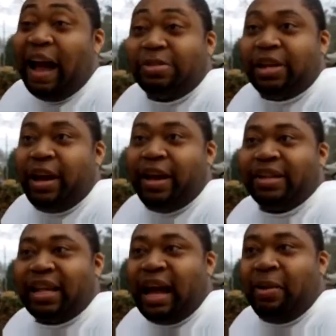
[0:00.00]
I'm
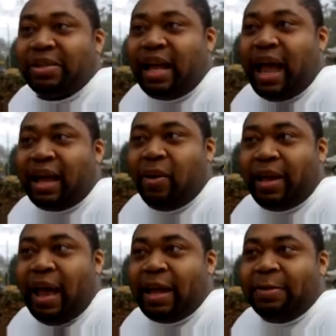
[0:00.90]
serious. I was like,
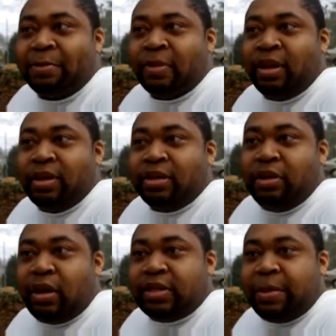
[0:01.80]
okay,
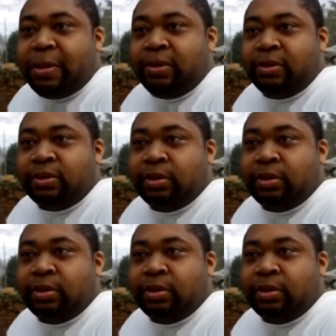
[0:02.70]
you know something?